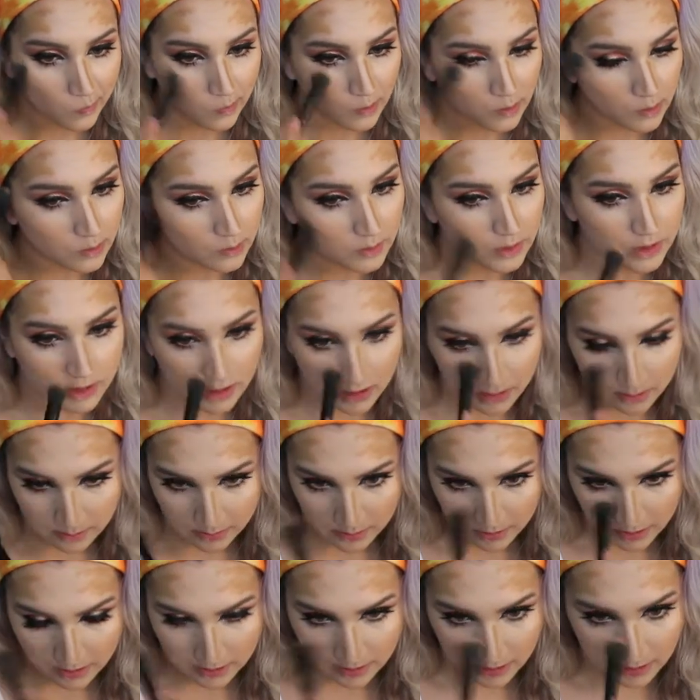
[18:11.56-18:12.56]
I'm just gonna
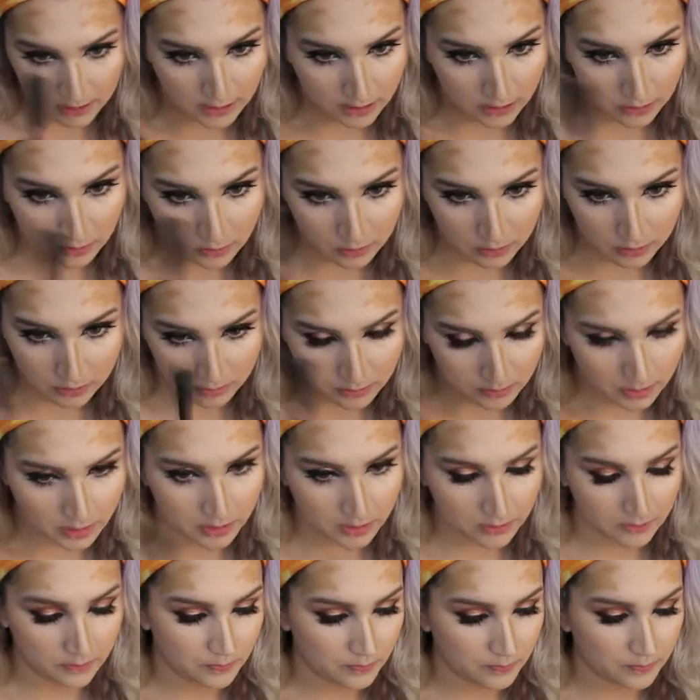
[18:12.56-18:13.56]
blend that out with my
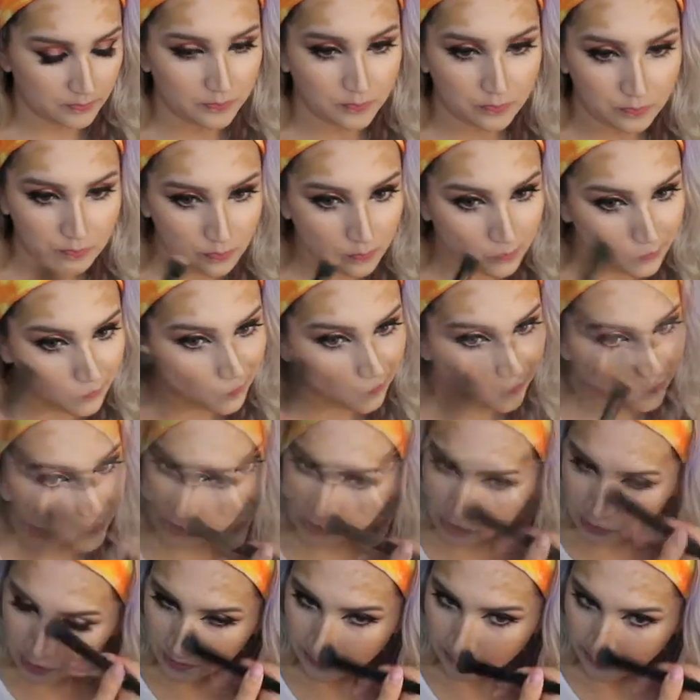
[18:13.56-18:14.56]
little
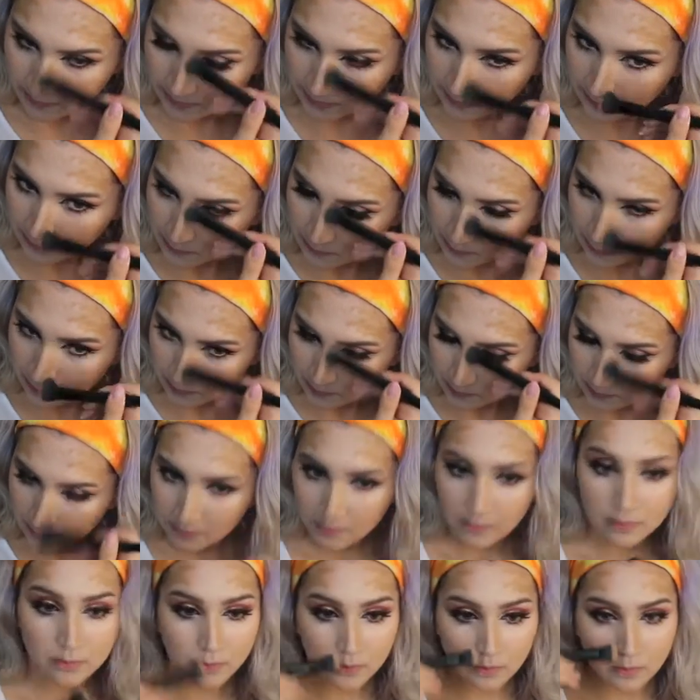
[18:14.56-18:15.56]
stripling
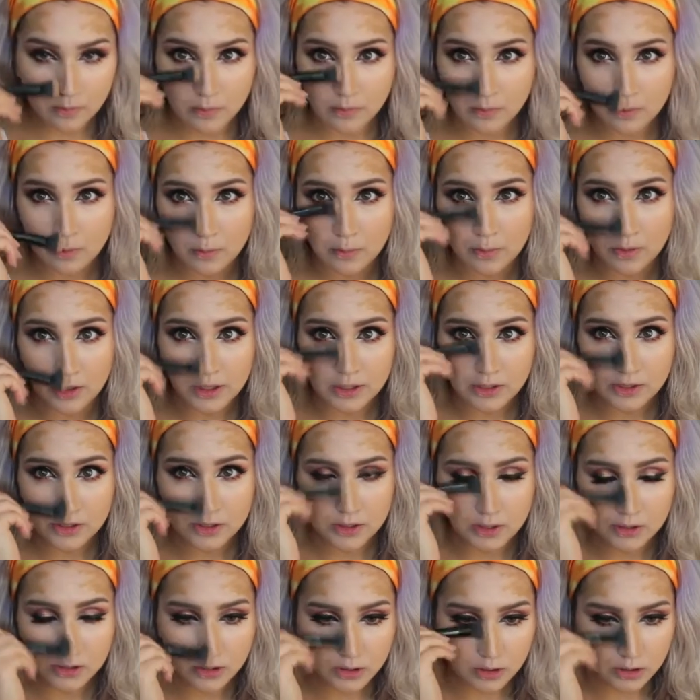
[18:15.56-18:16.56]

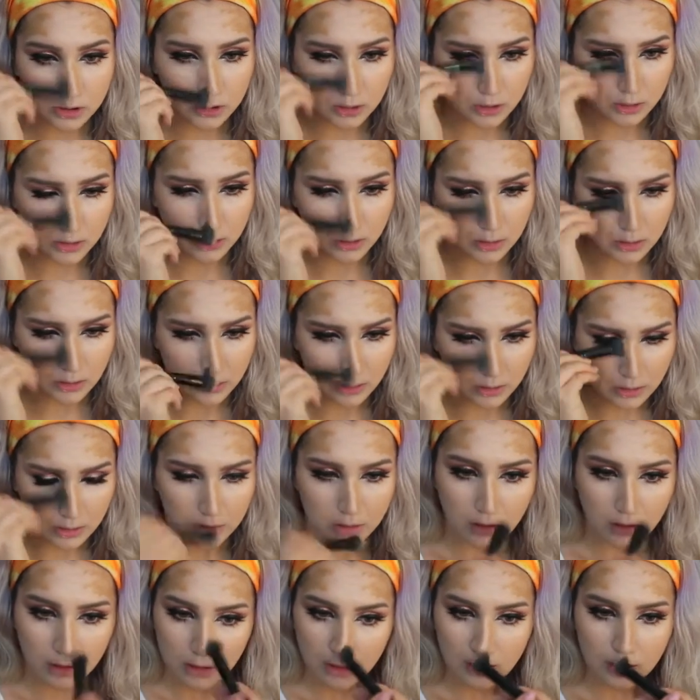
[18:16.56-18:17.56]
brush.
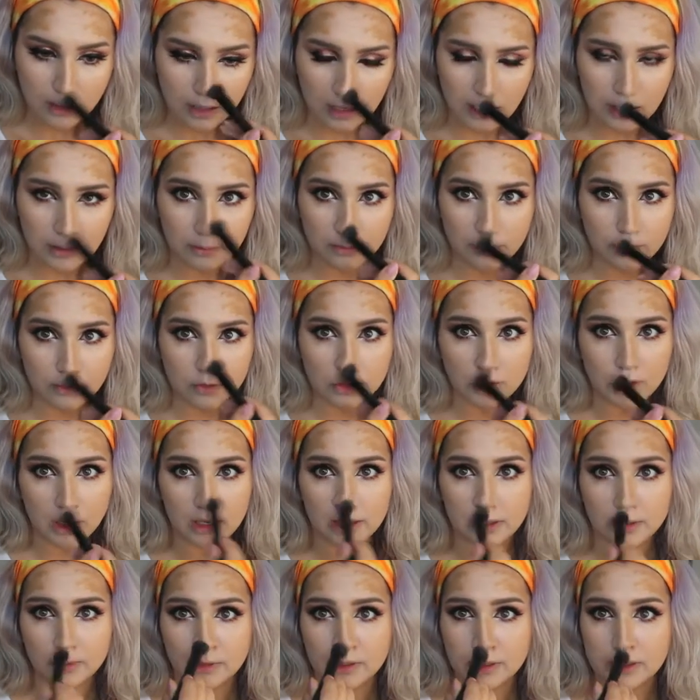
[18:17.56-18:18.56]
I'm
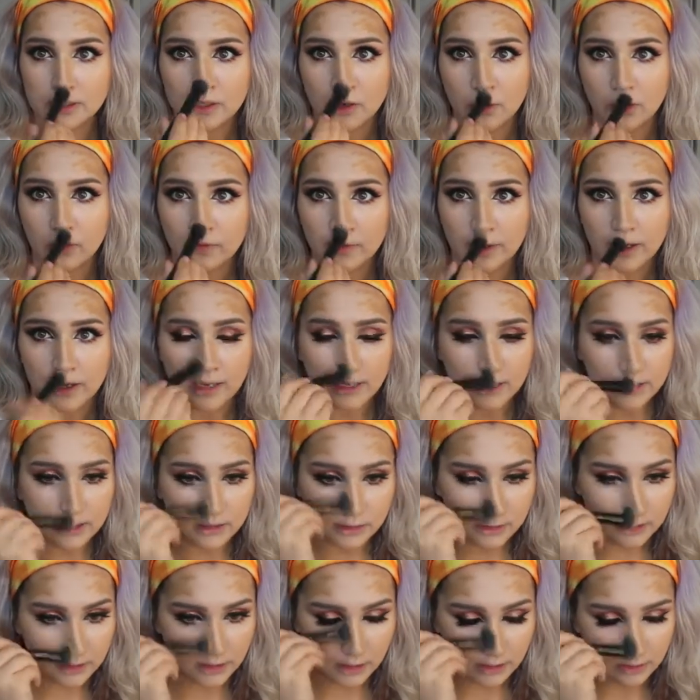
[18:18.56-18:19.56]
trying to be so
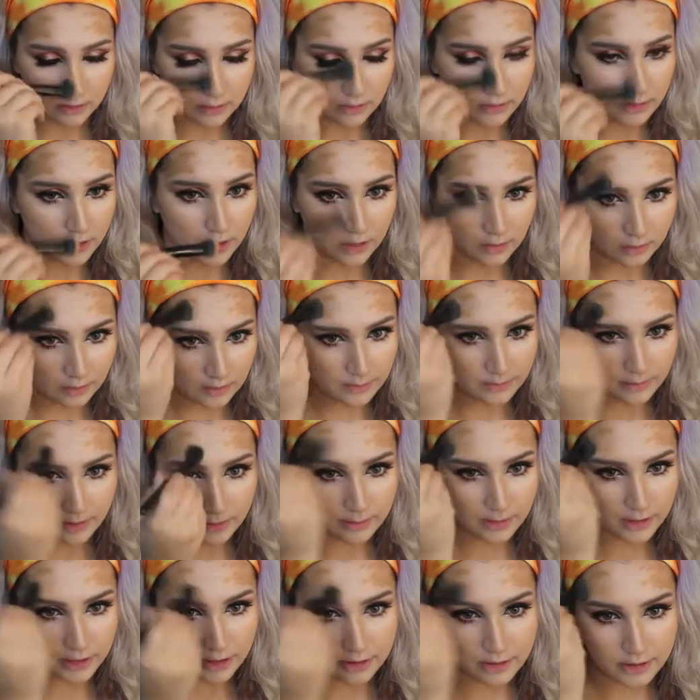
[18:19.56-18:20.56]
fast. I do not want my
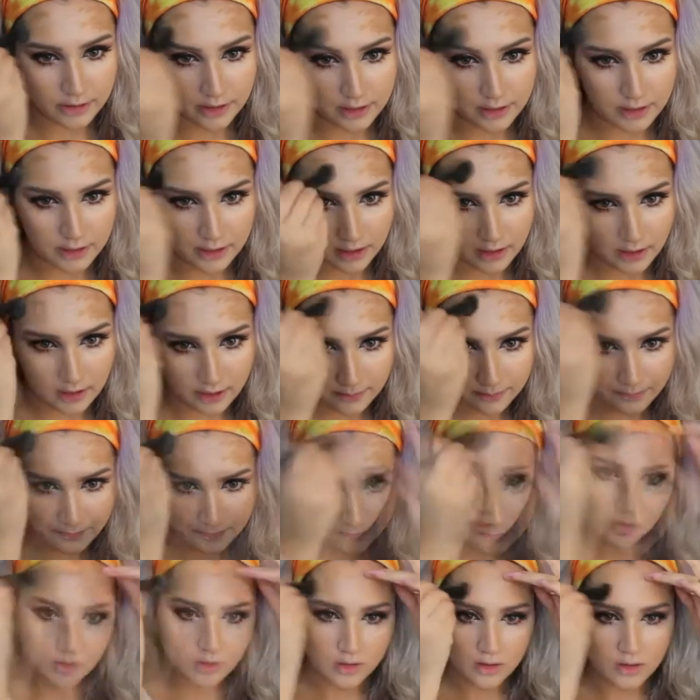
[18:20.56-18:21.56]
battery to die.
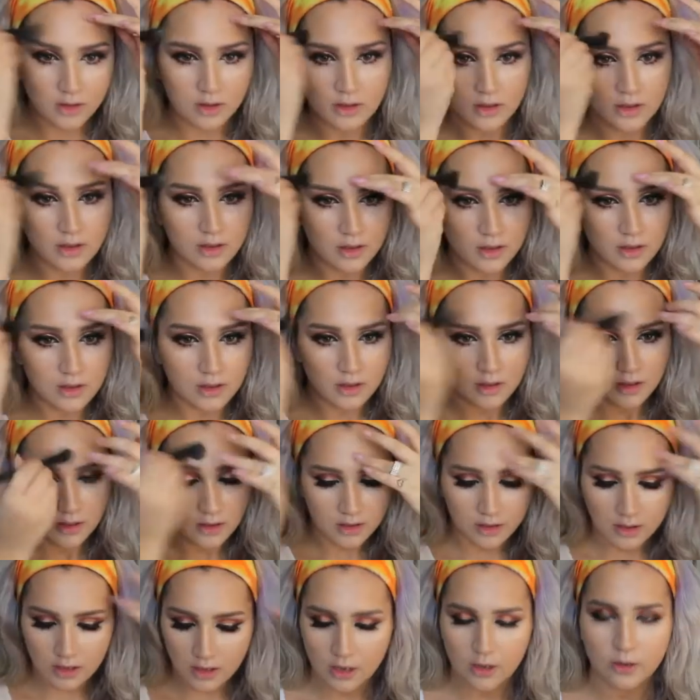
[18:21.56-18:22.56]

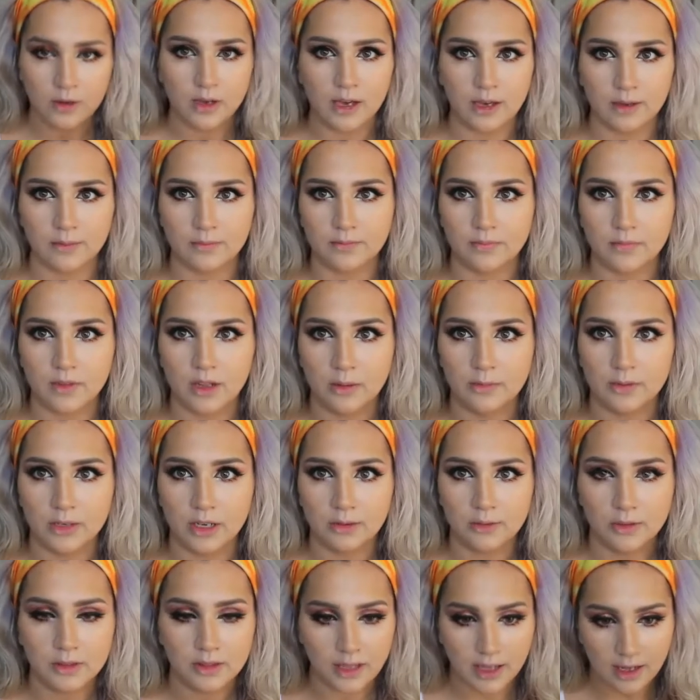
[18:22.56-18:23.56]
Okay, I'm
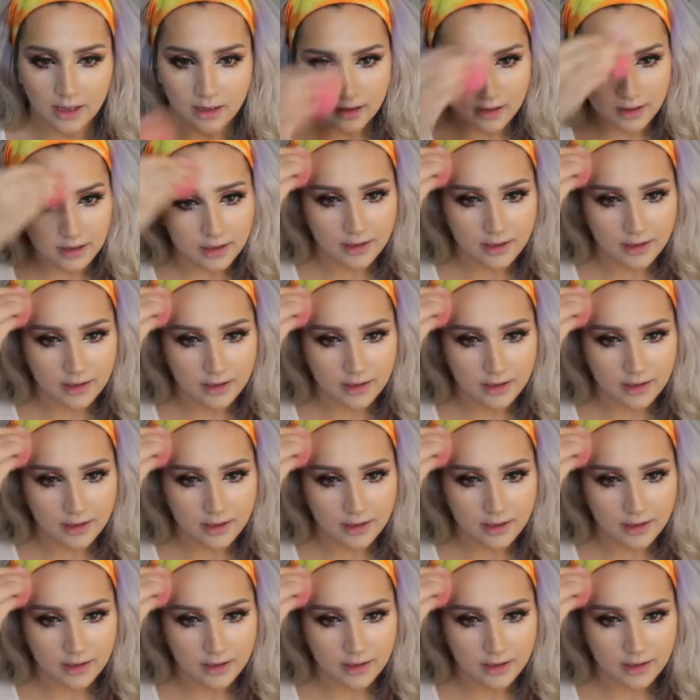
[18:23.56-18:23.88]
done with that.